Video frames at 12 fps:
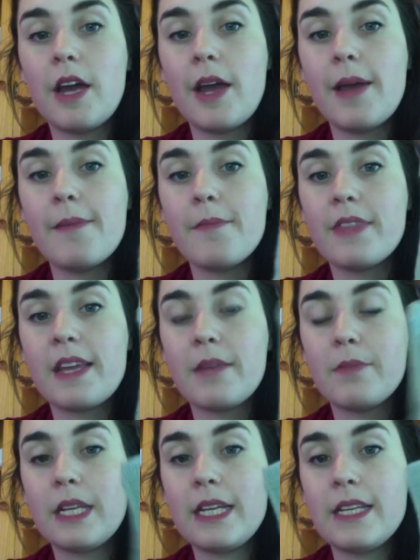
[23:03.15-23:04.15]

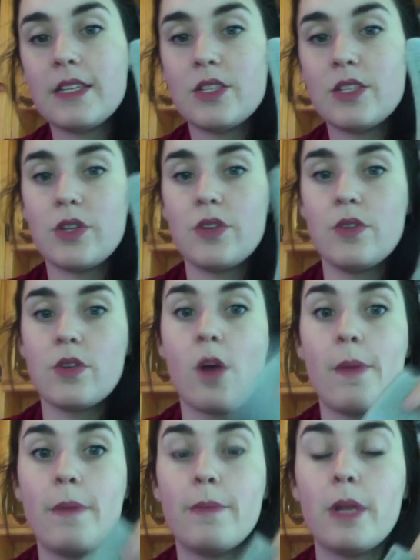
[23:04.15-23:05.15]
then please do
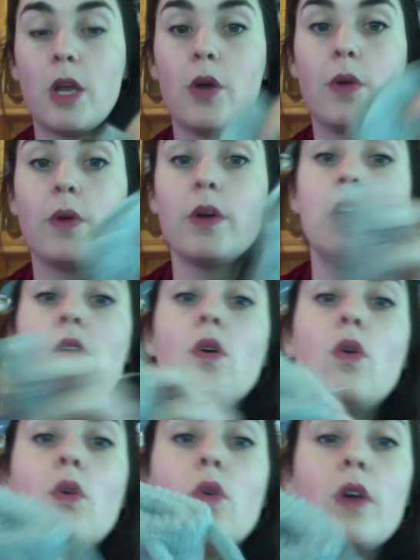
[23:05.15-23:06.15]
comment below
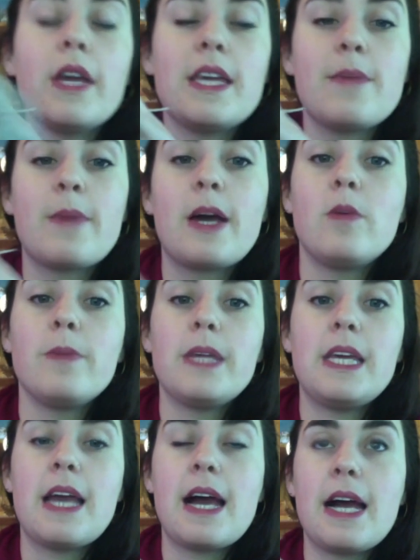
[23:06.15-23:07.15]
or email
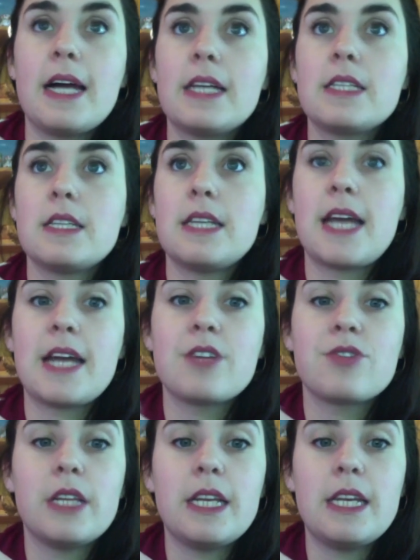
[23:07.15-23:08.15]
me at
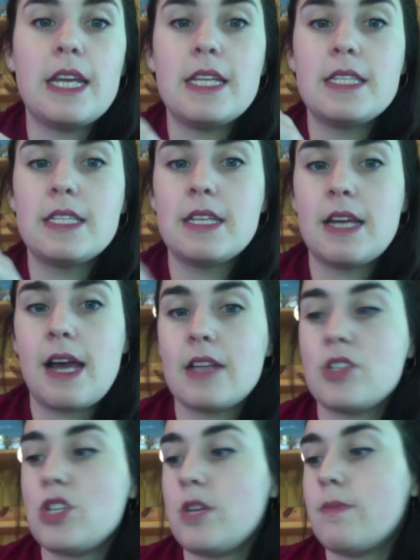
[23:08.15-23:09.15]

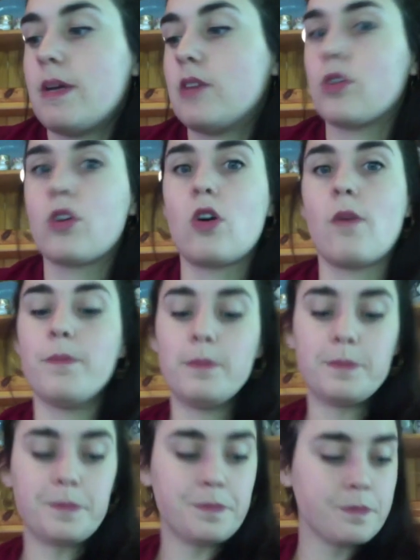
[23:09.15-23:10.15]
naturallyknit@gmail.com.
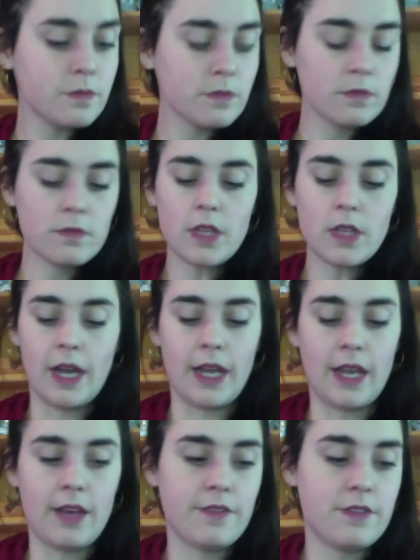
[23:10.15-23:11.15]
I'd
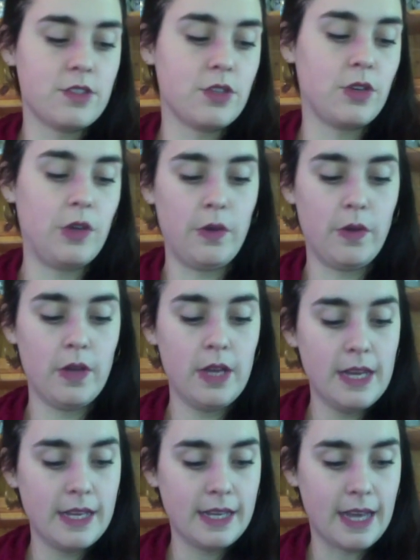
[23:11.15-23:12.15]
love to
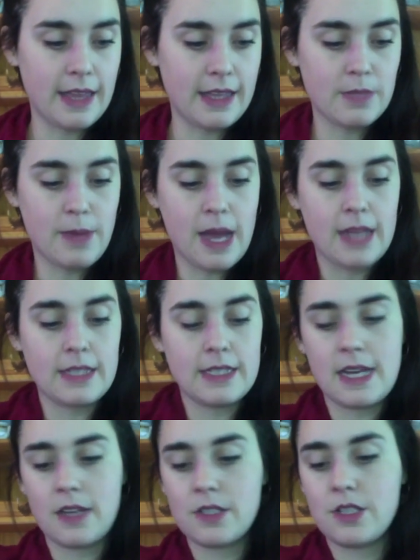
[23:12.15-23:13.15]
get these patterns
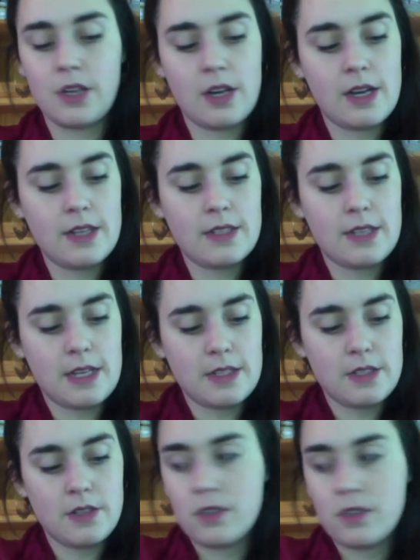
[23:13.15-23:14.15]
out to you guys as
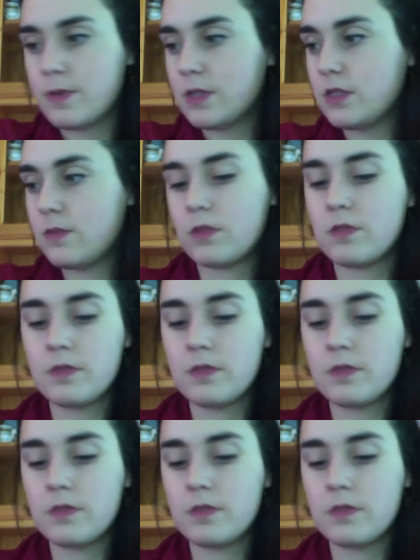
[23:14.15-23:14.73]
soon as possible.